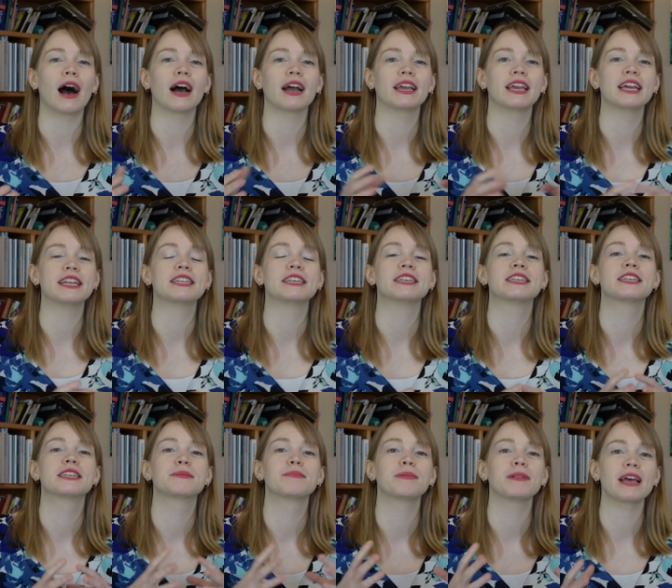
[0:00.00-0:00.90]
get to
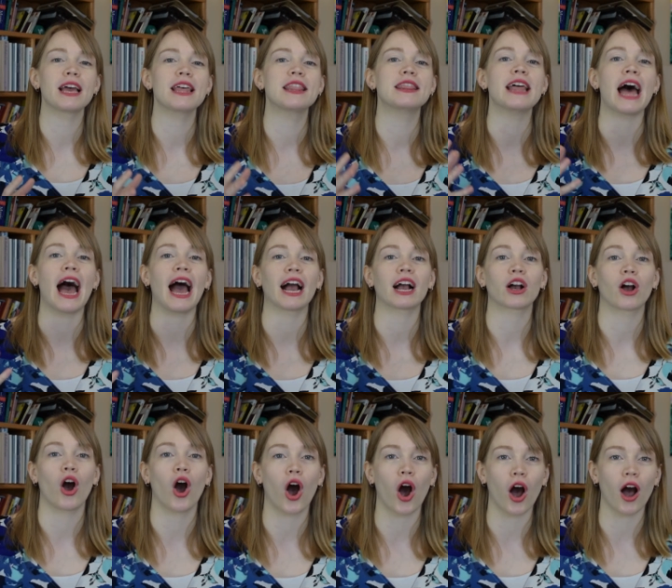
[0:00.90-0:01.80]
split that
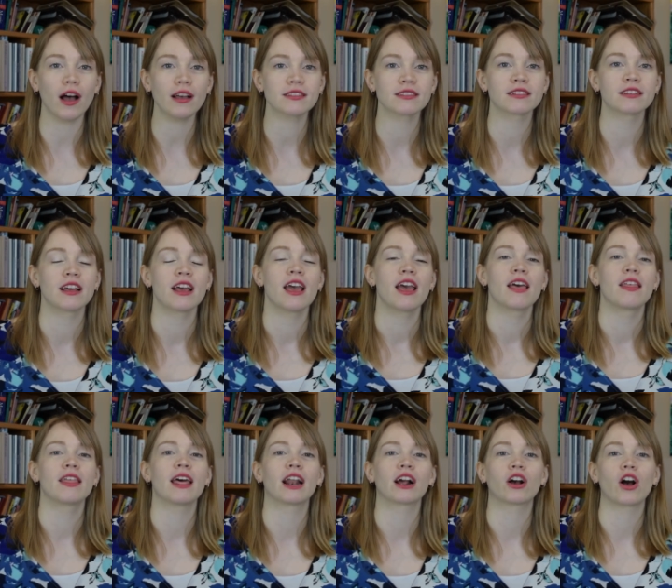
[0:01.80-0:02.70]
cost
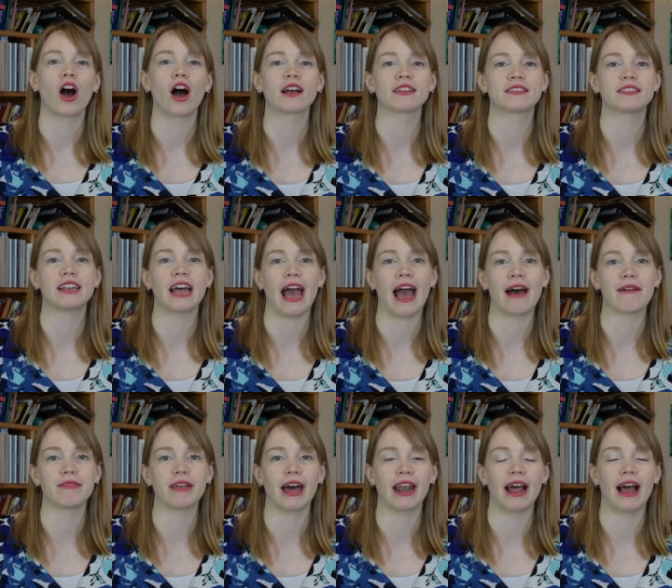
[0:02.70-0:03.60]
that it costs to
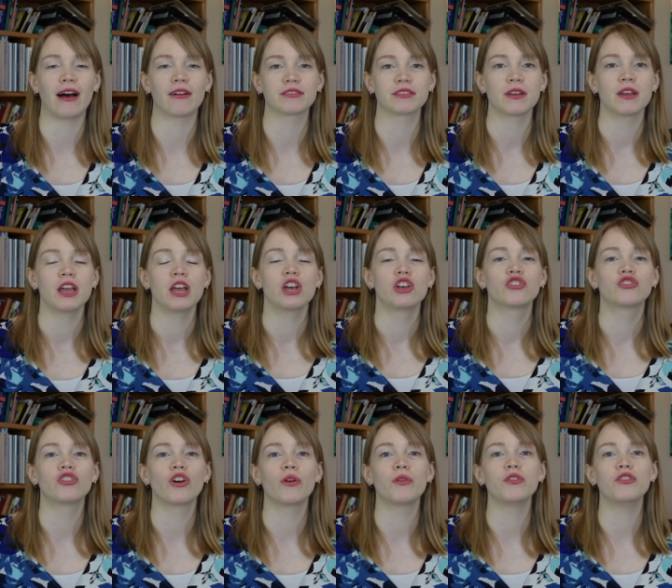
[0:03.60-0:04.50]
have that house.
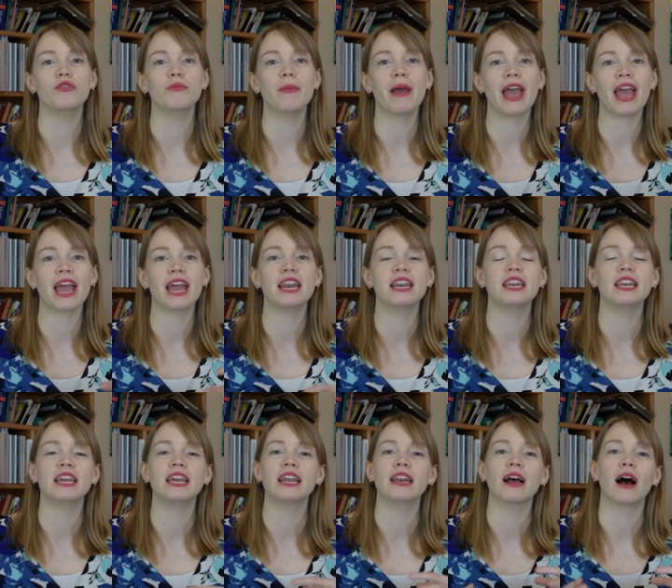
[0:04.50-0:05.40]
So you may
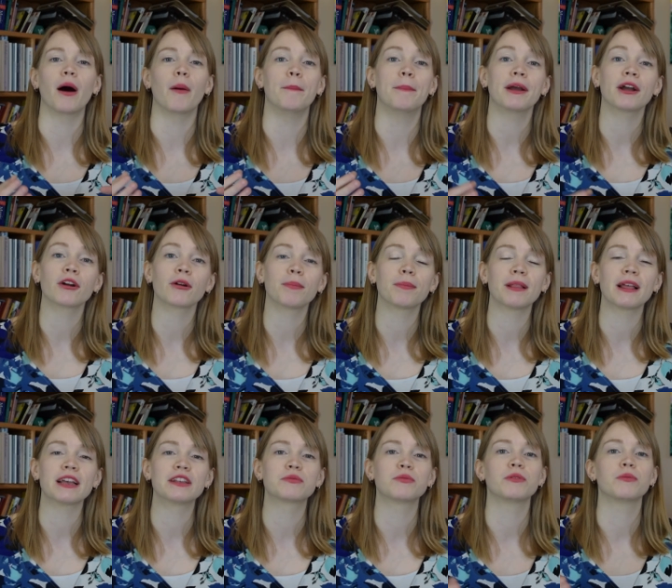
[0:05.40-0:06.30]
need a bigger
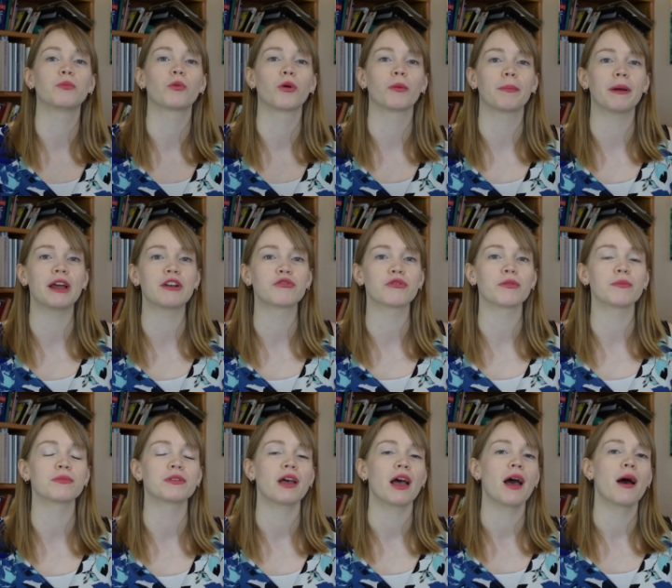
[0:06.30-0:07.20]
place with more
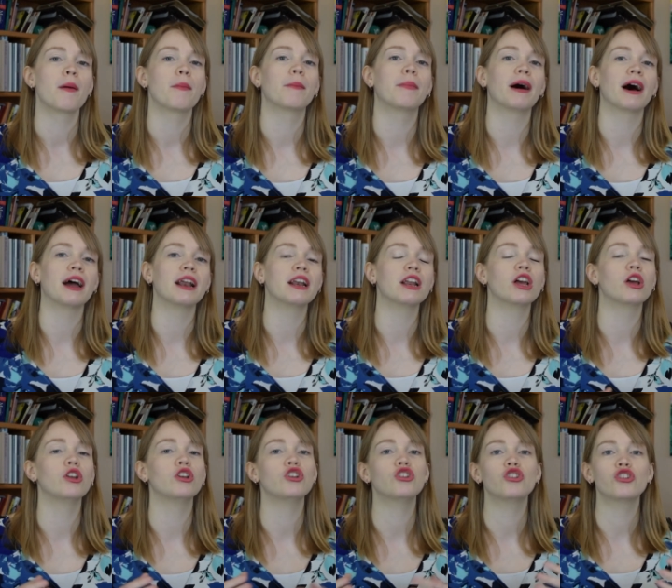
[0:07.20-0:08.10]
bedrooms, but
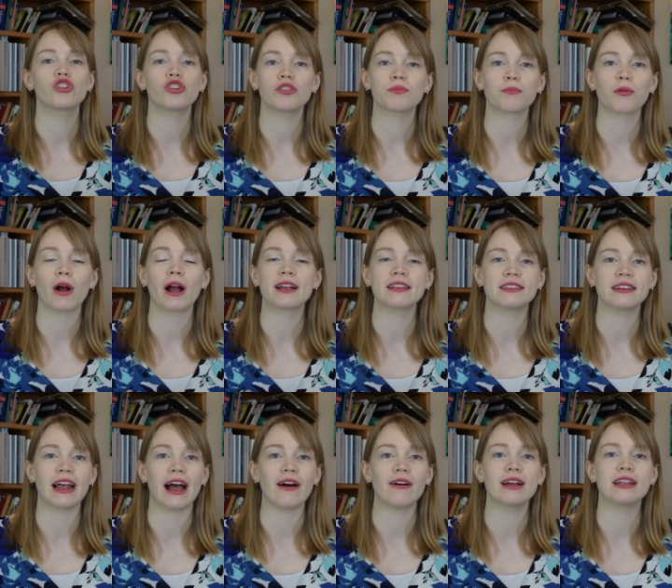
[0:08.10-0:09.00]
just price
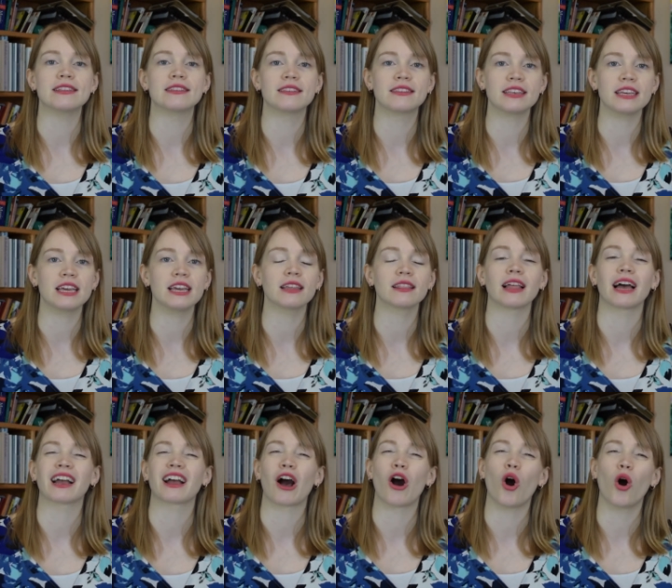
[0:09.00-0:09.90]
it out and see.
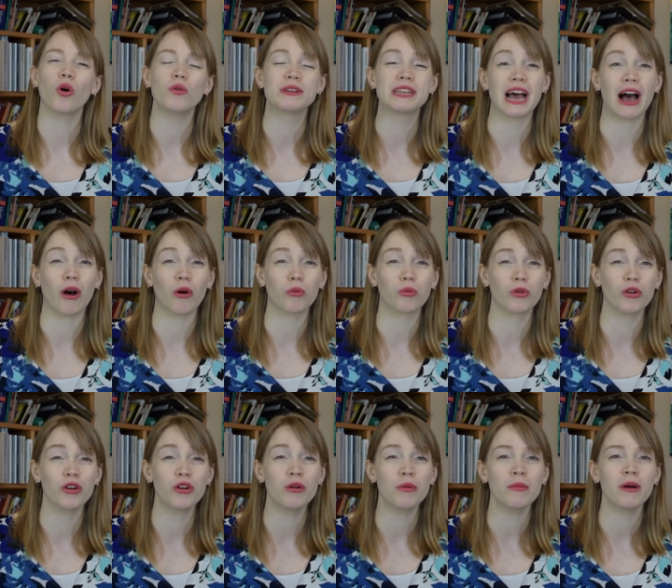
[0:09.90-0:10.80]
Like a hotel
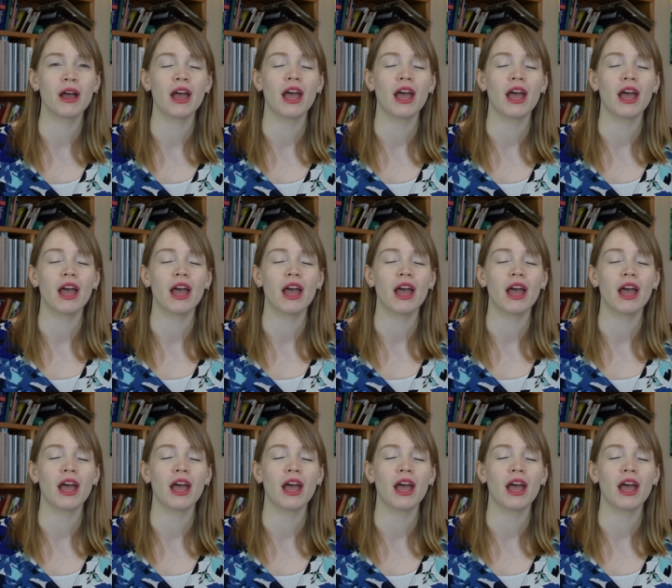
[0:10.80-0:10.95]
room